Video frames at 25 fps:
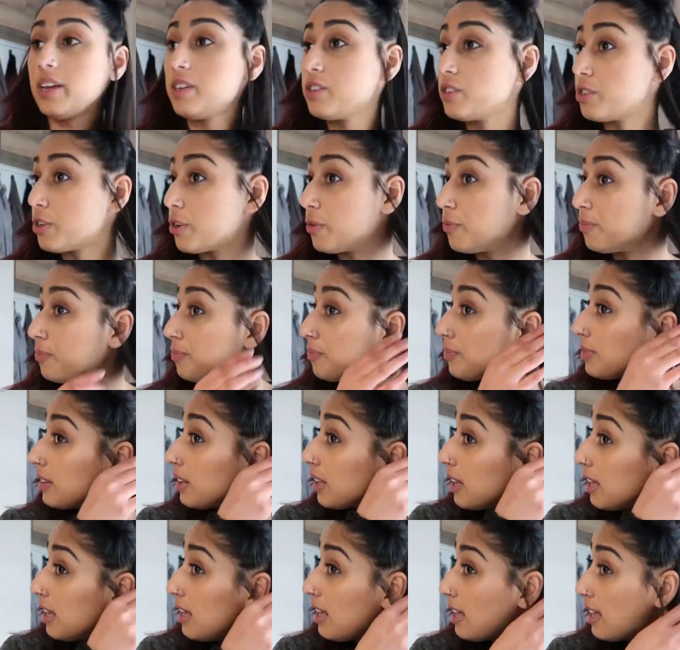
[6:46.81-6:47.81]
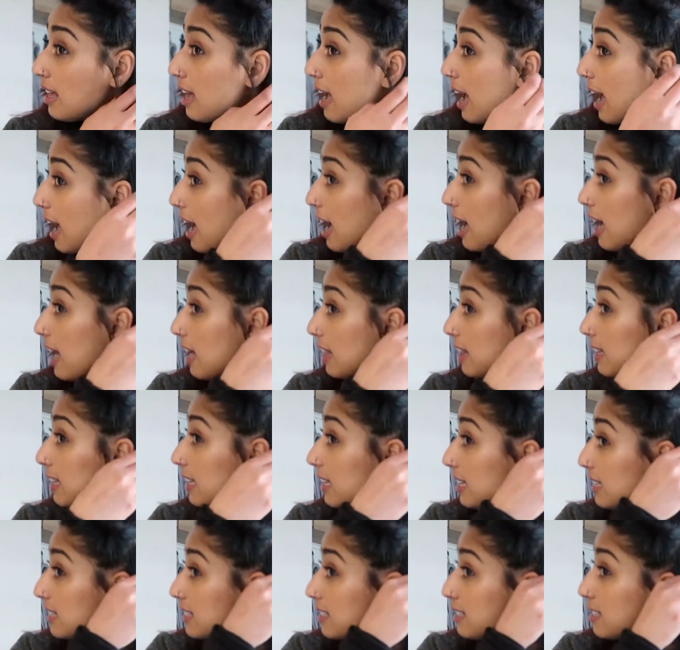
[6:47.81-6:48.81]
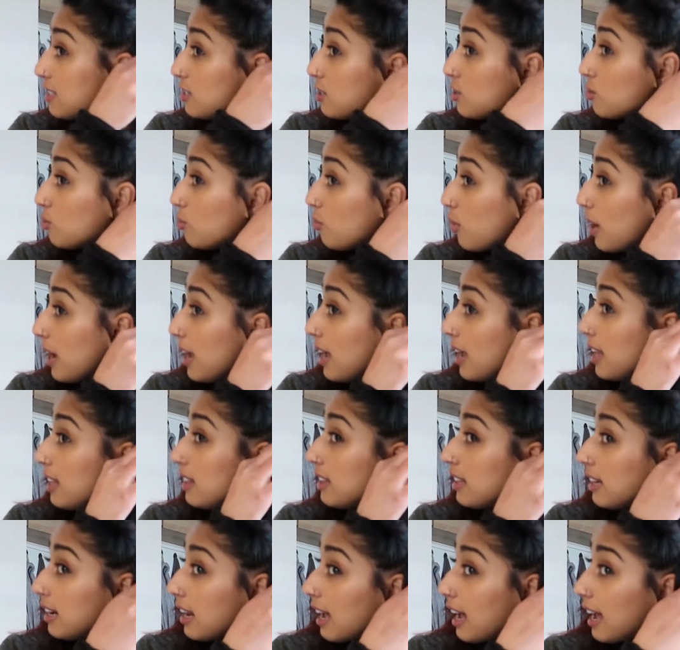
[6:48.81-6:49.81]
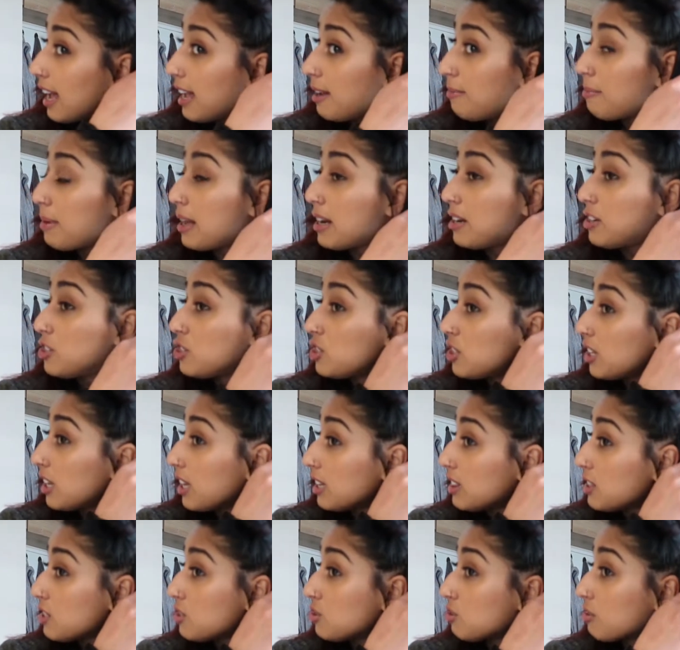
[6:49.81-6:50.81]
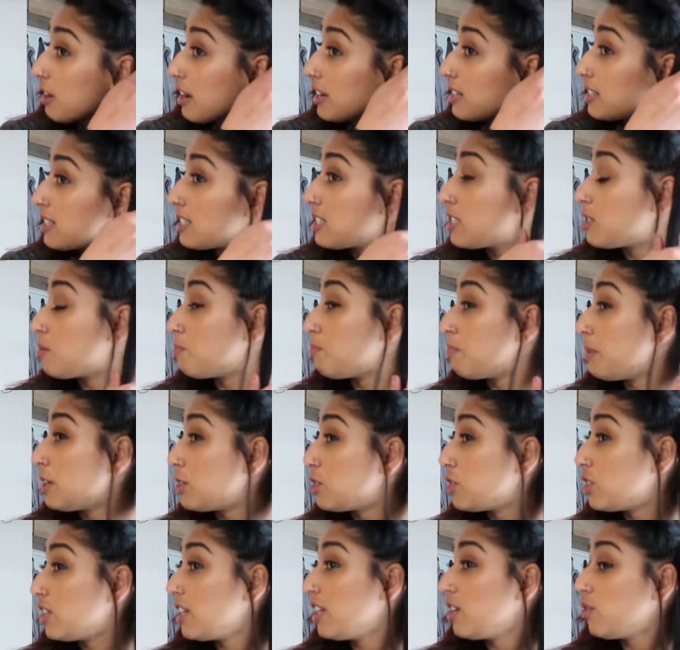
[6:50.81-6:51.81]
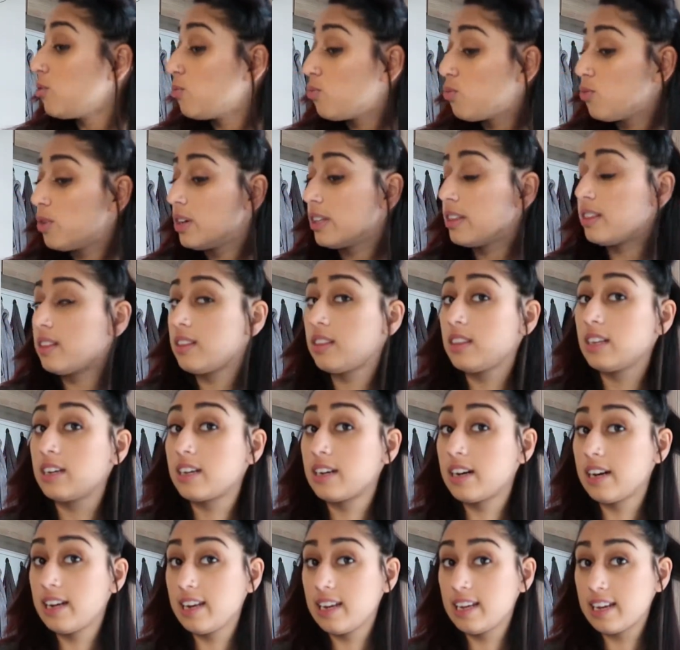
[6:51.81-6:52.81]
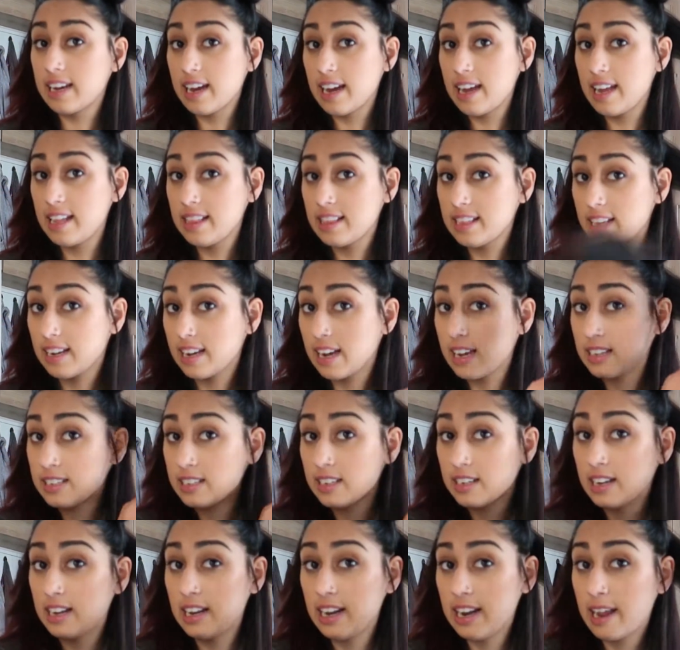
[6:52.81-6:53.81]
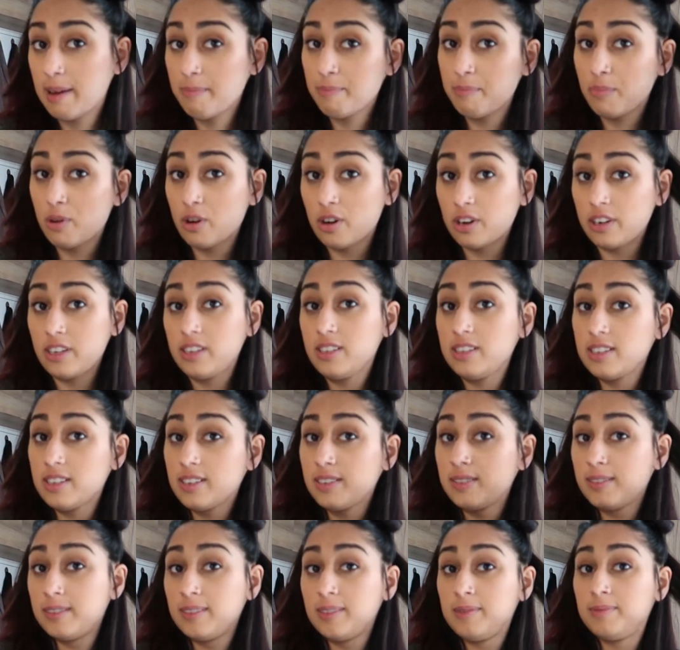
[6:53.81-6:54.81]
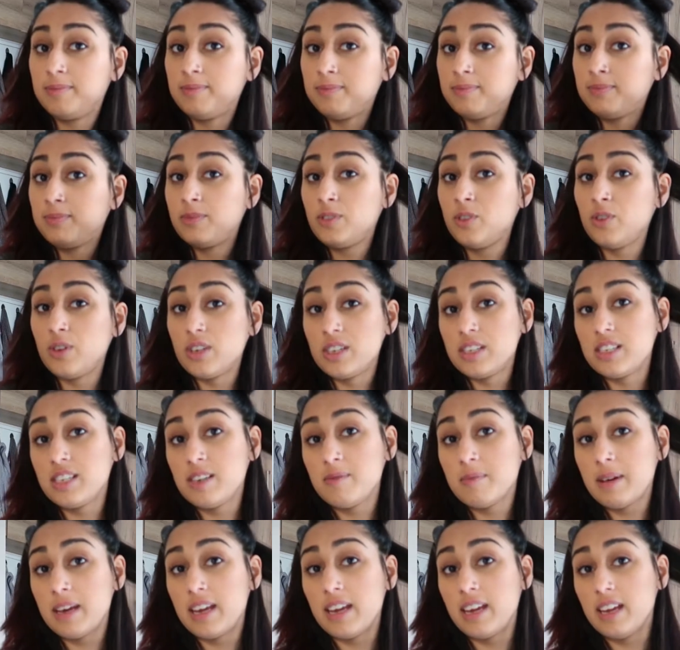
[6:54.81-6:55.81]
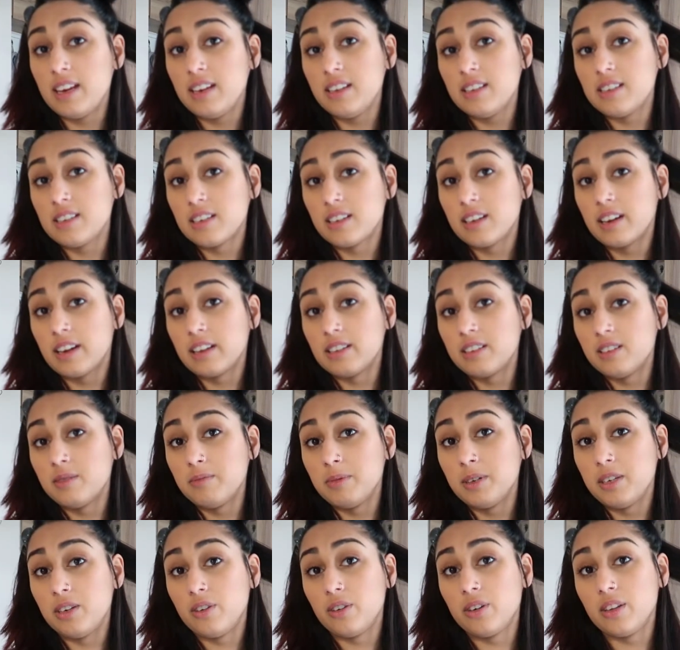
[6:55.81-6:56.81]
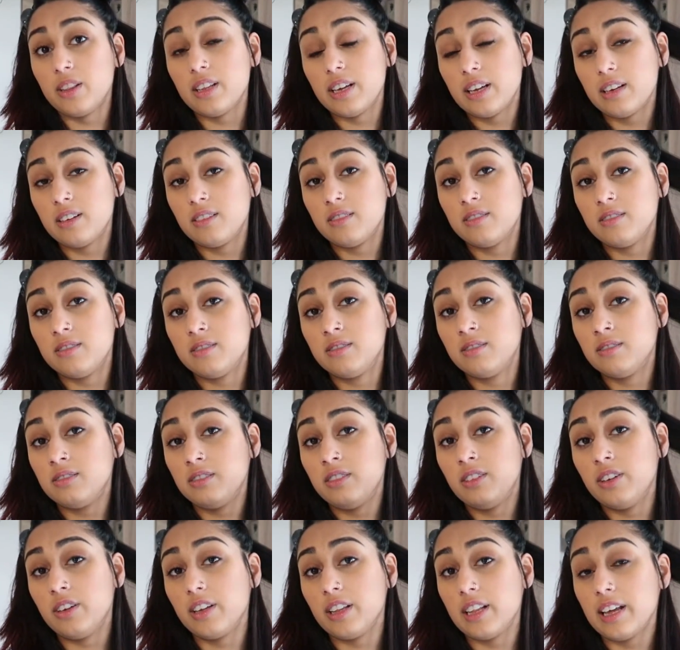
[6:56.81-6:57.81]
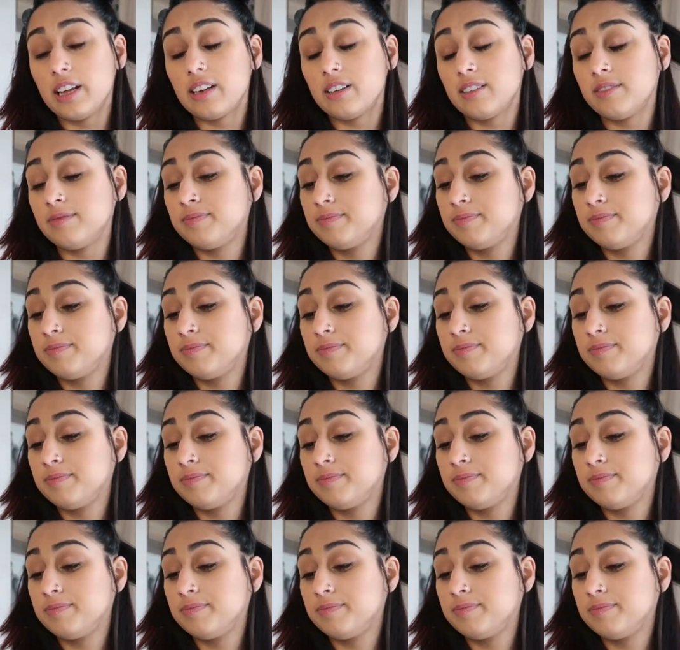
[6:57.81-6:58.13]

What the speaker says: So the easiest way that I managed to get this right, especially with the curling iron that has a clamp on it, you can see my hair needs a cut. I mean, look at that, look at that.